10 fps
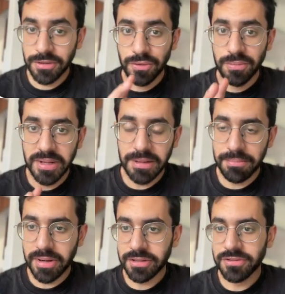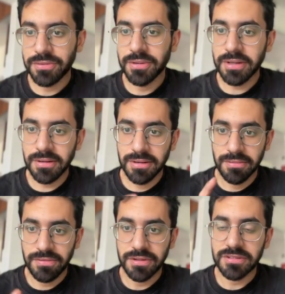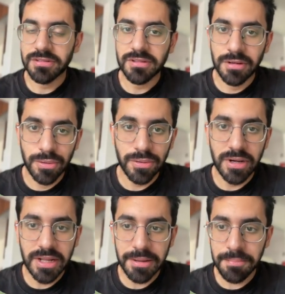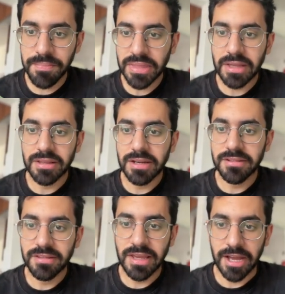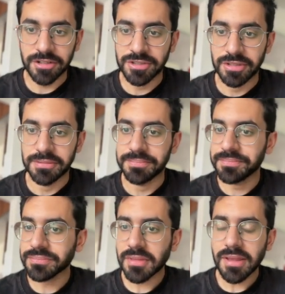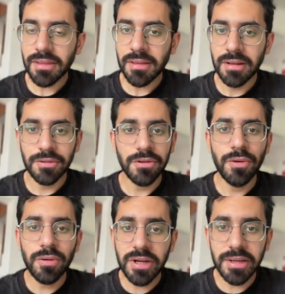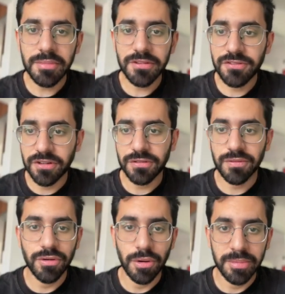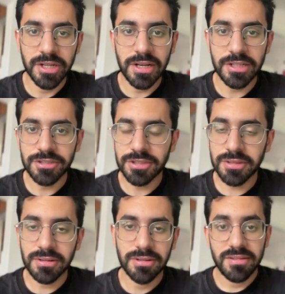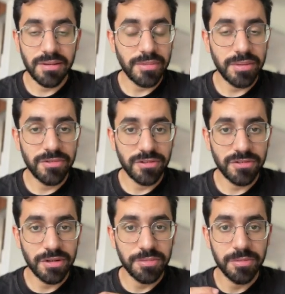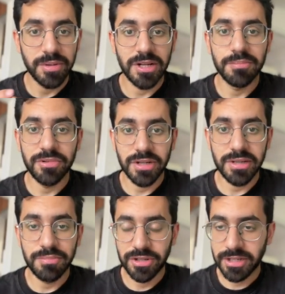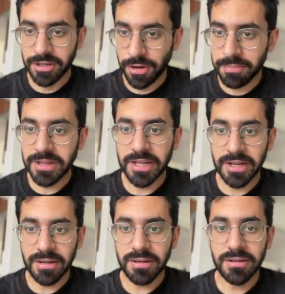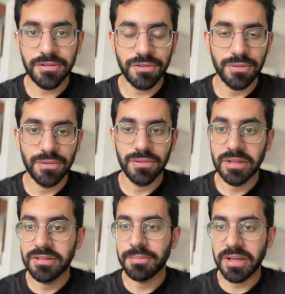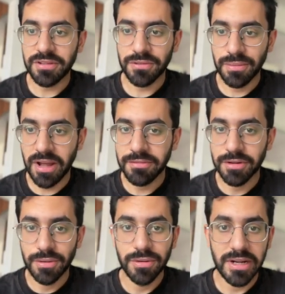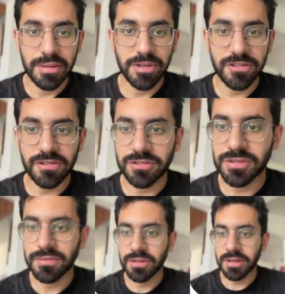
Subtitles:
it, two main parts to it. First is the node name, and then is the action. Now the node name is just for nomenclature. Sometimes your scripts become pretty complicated, so it's best to have a good naming structure for